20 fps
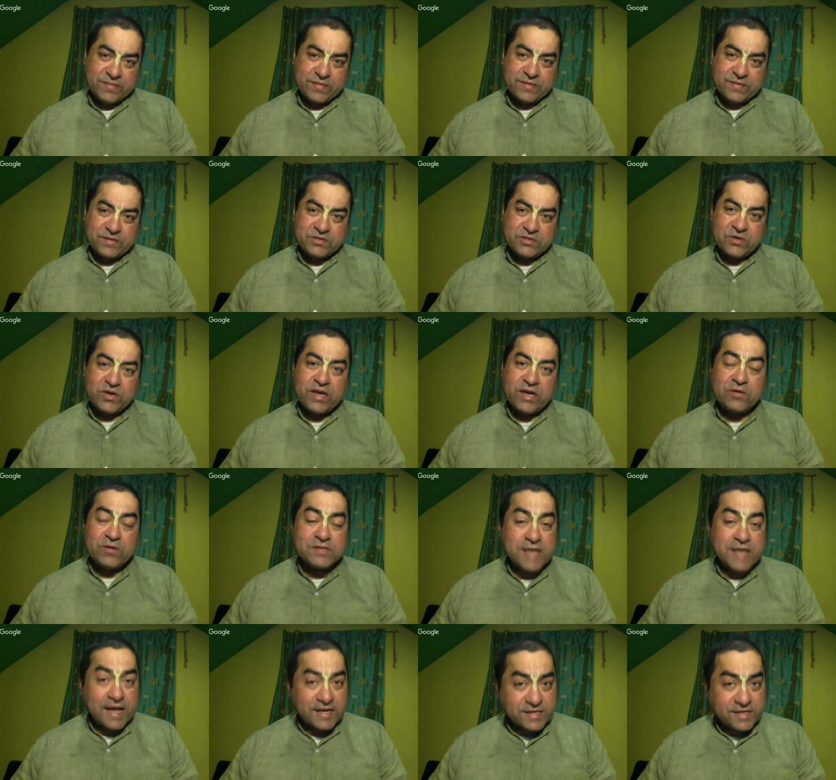So he was
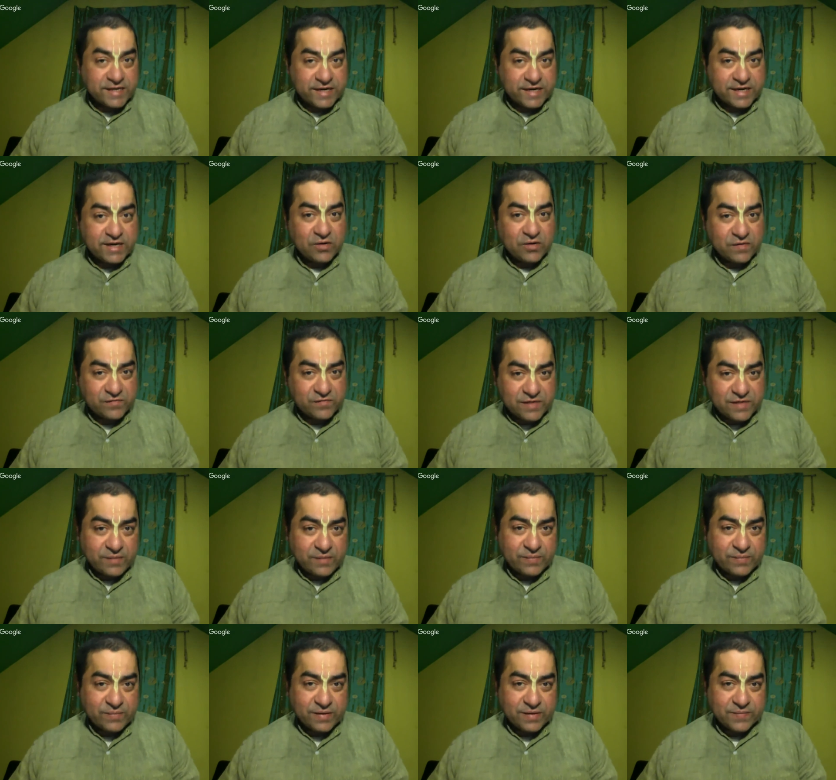acting out of dharma.